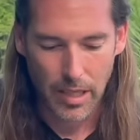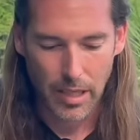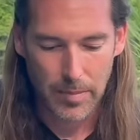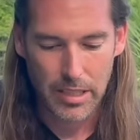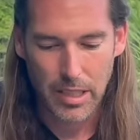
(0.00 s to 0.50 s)

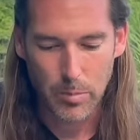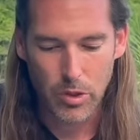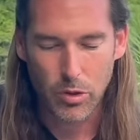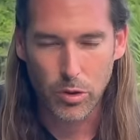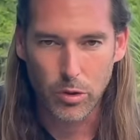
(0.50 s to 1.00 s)
Um, his name
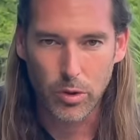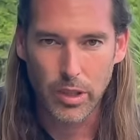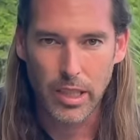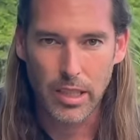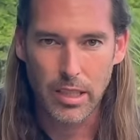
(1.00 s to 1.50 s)
is Joel,
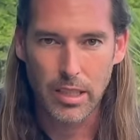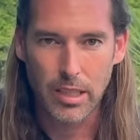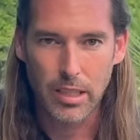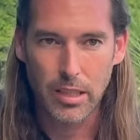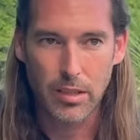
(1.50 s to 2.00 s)
and
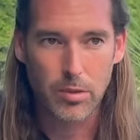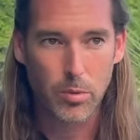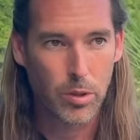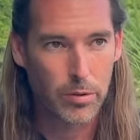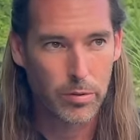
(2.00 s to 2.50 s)
he's a
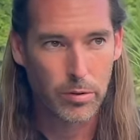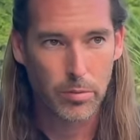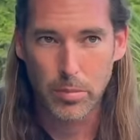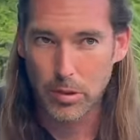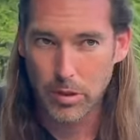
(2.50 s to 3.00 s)
wonderful
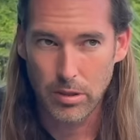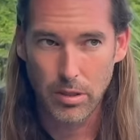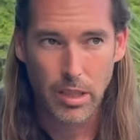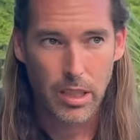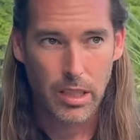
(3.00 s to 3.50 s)
person
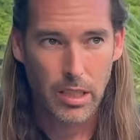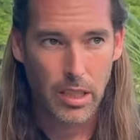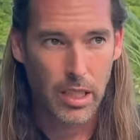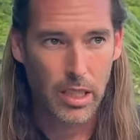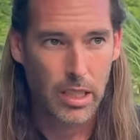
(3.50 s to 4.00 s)

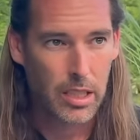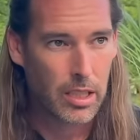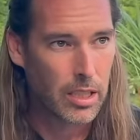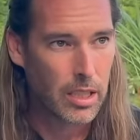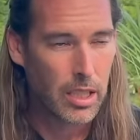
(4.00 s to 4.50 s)
that,
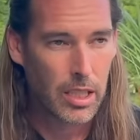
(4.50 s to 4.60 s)
and